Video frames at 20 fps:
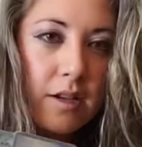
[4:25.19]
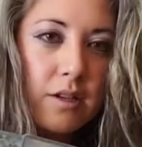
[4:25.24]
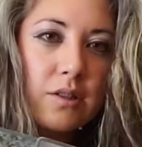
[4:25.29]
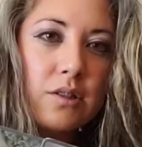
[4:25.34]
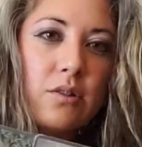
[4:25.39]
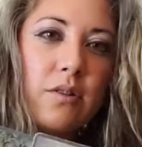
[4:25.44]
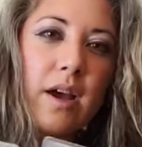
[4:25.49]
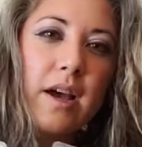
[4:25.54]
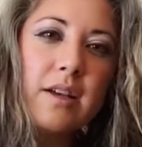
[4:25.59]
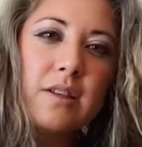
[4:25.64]

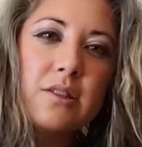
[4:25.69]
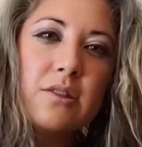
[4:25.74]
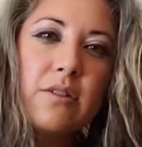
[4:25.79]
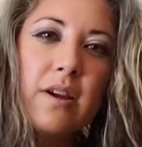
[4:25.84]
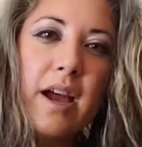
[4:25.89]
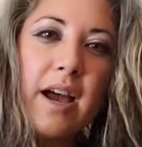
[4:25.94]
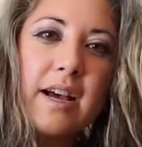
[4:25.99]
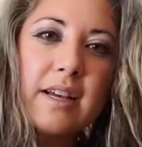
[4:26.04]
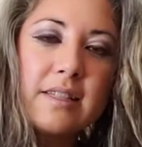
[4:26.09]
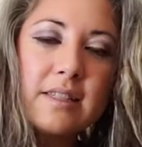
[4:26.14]
So as
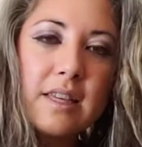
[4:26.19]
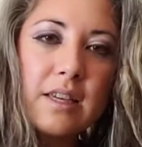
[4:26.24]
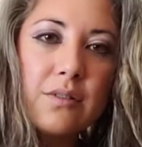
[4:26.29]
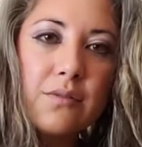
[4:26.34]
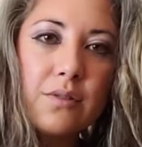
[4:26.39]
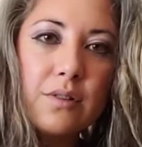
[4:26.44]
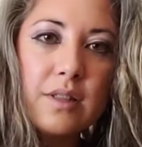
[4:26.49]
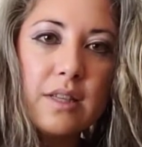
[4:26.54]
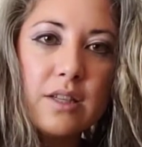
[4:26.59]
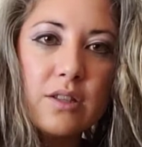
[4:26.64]
you're asking
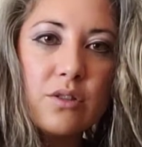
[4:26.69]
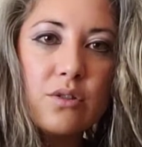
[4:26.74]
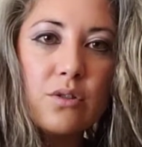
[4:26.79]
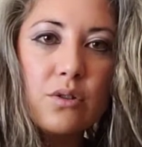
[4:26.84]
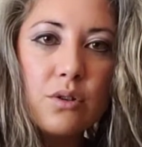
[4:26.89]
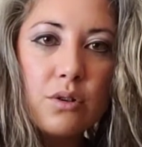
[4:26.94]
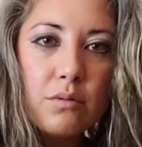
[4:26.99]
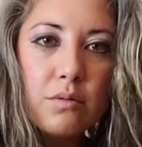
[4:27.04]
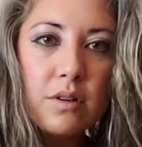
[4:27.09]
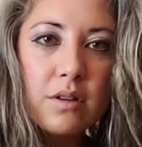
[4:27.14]
for these
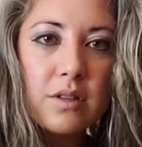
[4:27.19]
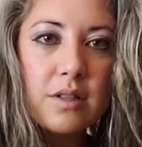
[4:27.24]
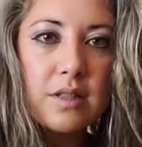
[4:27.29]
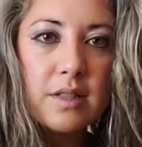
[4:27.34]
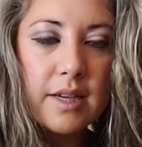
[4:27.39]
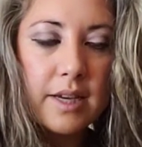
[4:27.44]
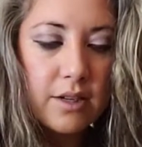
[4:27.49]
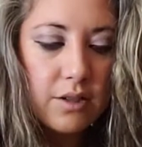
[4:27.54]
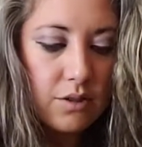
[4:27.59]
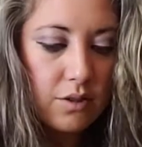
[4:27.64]
newer
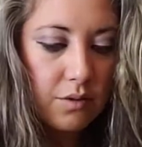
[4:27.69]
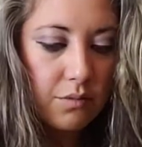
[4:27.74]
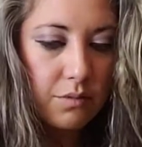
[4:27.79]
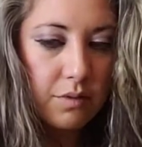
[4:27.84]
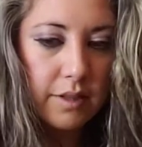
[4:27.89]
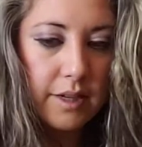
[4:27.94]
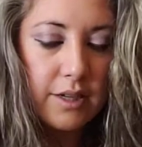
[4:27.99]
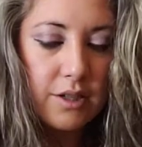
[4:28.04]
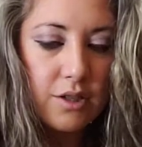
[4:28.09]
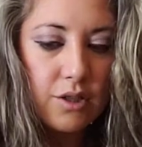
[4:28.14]
stages of
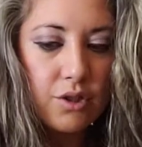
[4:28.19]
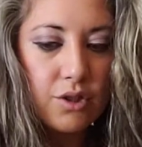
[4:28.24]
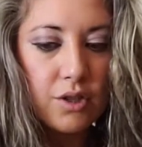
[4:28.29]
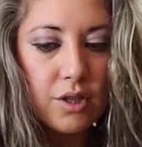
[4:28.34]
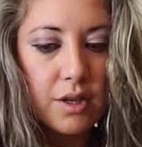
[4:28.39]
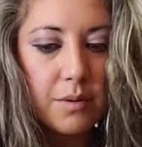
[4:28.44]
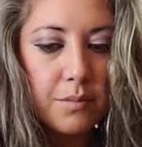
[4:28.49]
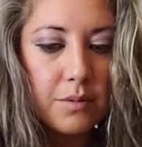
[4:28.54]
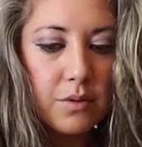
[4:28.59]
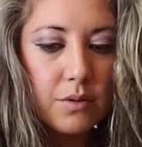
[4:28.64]

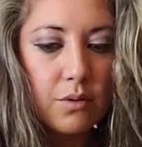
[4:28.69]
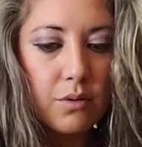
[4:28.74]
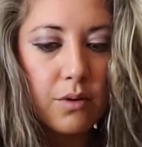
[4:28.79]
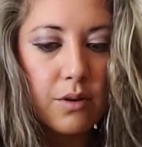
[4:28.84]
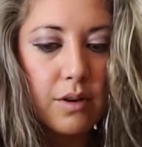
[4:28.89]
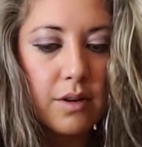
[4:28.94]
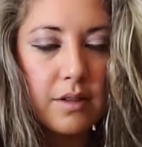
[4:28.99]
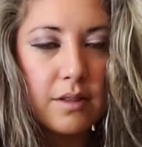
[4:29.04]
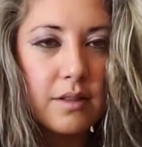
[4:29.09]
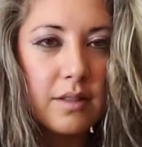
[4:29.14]
relationships
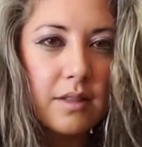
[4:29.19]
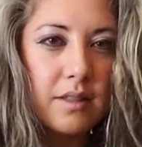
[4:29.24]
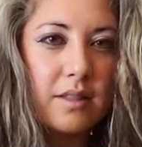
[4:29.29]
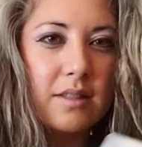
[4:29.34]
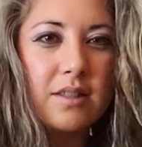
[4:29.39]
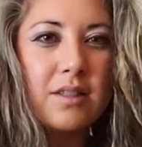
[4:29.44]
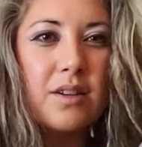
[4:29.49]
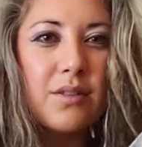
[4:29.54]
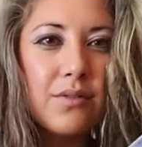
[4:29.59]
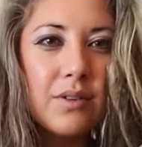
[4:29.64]
or
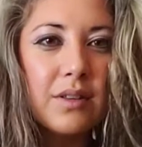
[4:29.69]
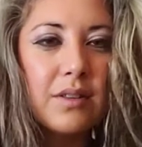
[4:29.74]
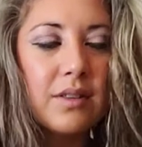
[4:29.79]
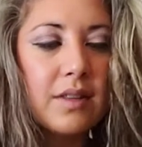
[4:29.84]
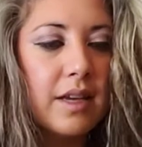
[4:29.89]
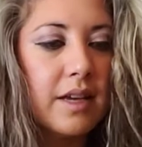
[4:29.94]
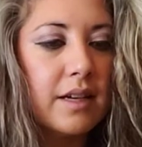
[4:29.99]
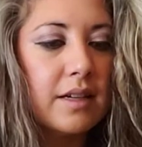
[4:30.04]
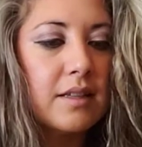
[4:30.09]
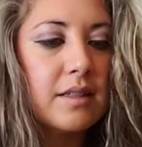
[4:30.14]
different
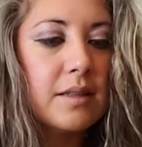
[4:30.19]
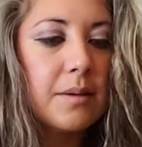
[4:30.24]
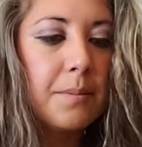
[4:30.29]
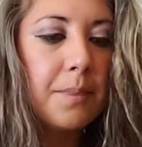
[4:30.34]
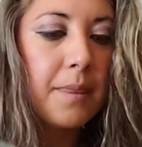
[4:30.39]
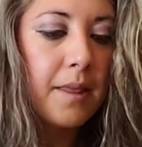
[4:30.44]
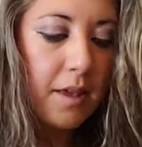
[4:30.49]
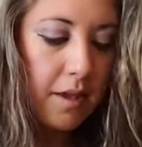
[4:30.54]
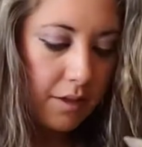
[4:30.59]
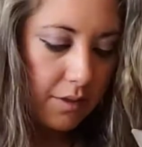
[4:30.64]
things,
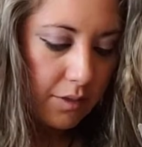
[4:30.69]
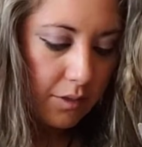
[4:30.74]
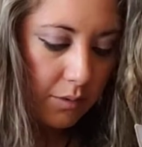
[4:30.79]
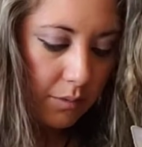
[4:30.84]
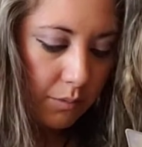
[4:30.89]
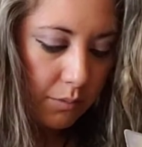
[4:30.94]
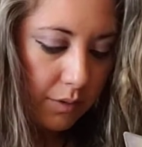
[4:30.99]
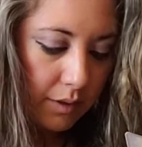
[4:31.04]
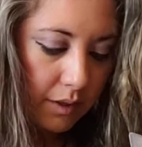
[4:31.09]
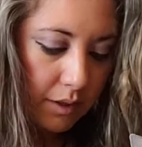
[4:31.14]

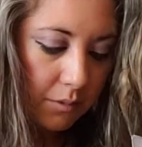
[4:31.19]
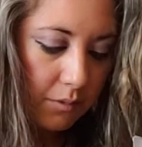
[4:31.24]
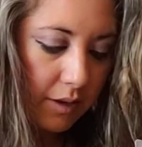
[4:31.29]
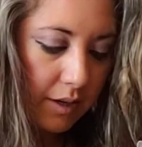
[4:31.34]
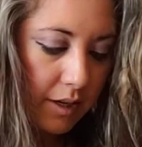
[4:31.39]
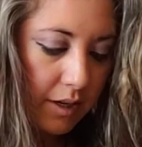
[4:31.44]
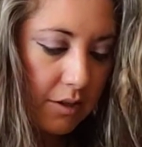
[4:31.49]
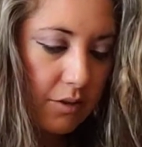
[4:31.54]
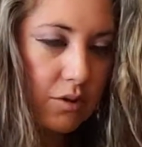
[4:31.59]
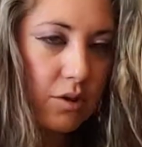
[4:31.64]
they're really
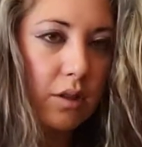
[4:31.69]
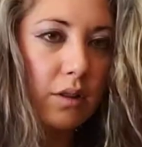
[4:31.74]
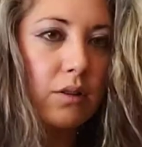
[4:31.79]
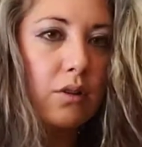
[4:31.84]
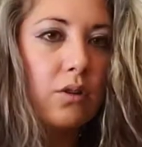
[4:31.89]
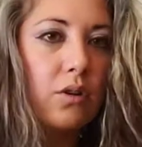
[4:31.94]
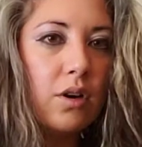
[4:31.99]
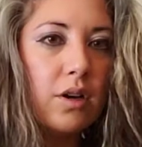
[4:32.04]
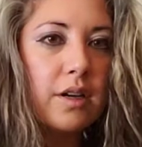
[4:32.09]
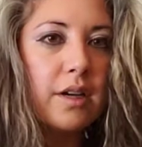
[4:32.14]
wanting you to
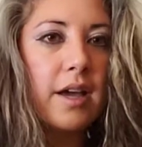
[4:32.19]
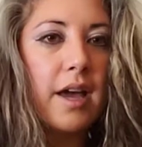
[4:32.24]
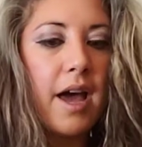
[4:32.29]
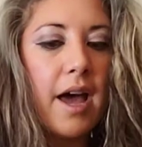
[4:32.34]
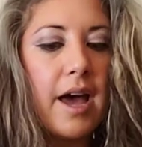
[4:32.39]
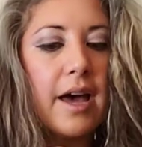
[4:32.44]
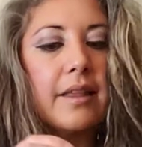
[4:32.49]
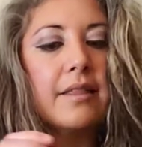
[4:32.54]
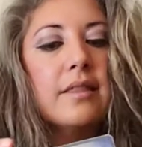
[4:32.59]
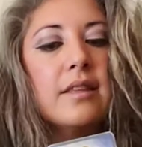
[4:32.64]
look
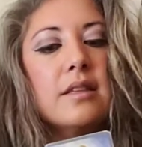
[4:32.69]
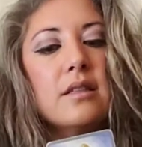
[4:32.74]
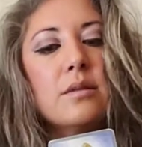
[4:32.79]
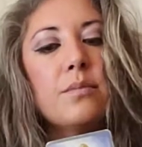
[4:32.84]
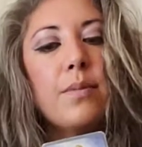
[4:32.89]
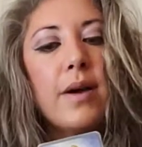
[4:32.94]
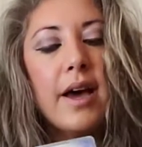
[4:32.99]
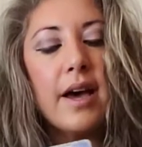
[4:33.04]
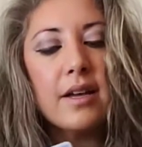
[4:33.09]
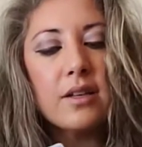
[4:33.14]
at these
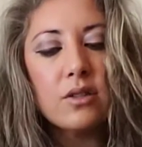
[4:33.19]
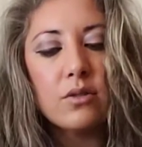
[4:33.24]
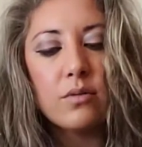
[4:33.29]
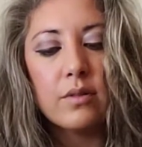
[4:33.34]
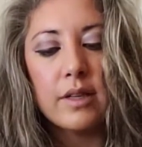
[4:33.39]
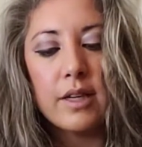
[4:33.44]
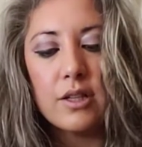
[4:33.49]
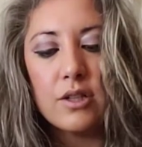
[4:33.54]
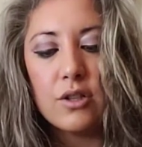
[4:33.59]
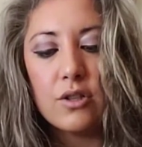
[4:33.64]
past
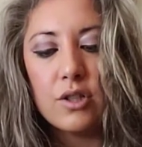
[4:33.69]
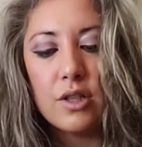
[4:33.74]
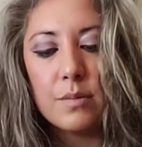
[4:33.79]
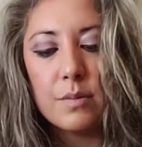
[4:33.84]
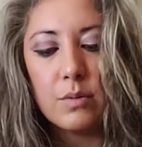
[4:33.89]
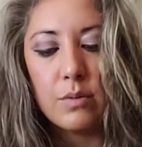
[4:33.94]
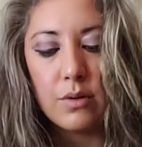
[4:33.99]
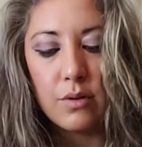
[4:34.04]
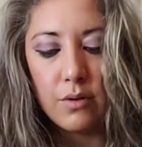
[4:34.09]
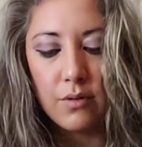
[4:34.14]

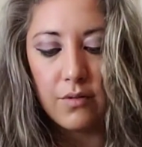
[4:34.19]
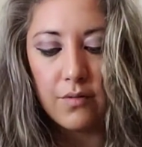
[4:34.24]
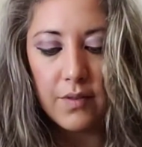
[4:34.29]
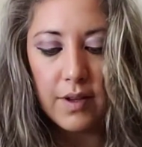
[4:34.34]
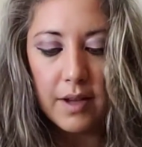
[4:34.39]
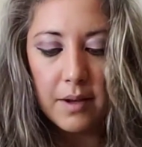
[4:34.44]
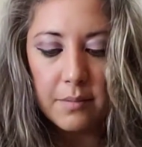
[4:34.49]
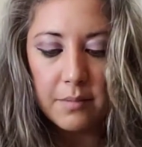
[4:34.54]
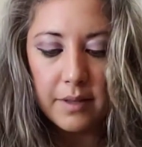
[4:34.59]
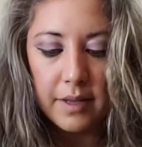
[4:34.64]
relationships with your
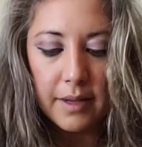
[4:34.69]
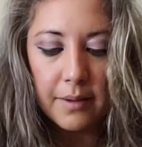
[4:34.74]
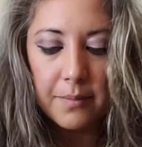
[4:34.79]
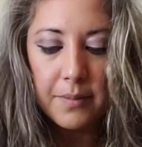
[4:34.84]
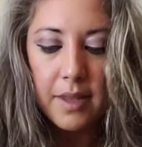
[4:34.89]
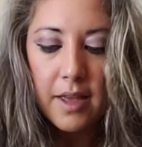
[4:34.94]
family